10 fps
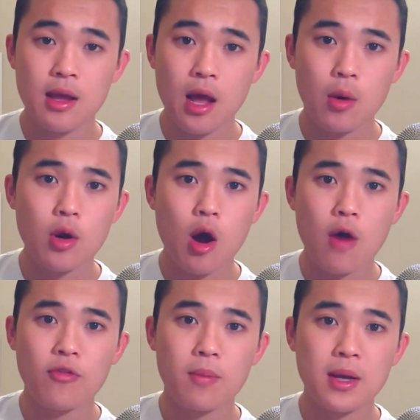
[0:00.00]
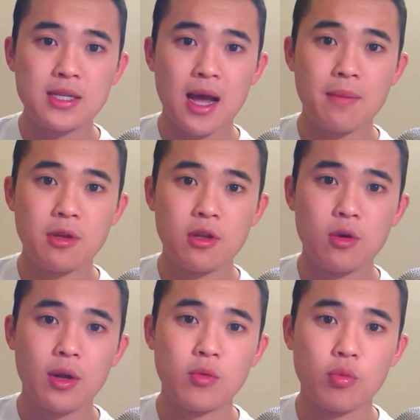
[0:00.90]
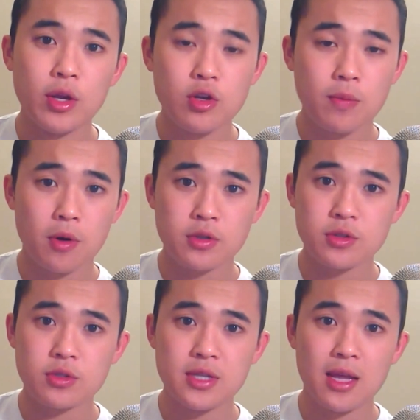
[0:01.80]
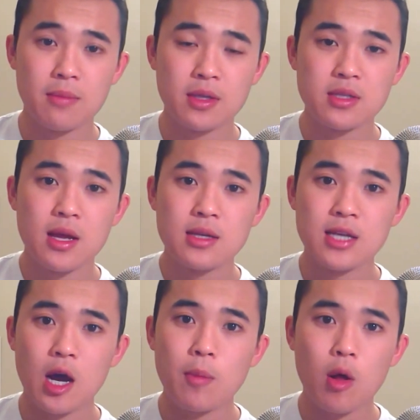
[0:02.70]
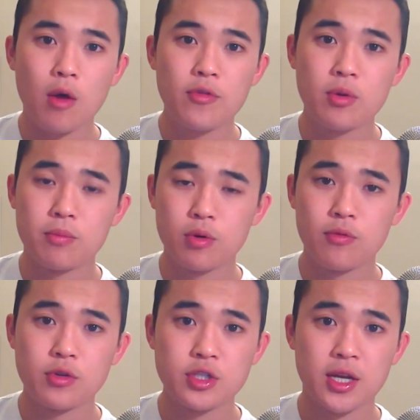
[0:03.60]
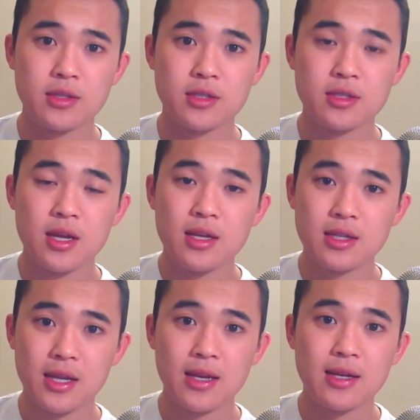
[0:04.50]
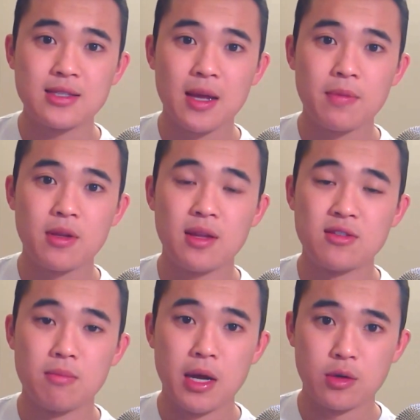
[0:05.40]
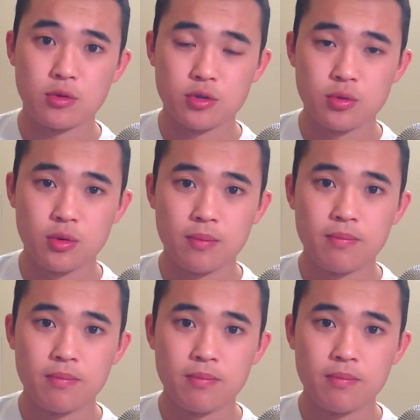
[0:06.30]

I want to offer my time to you and read your personal statements to help all of you improve your chances to getting accepted into medical school.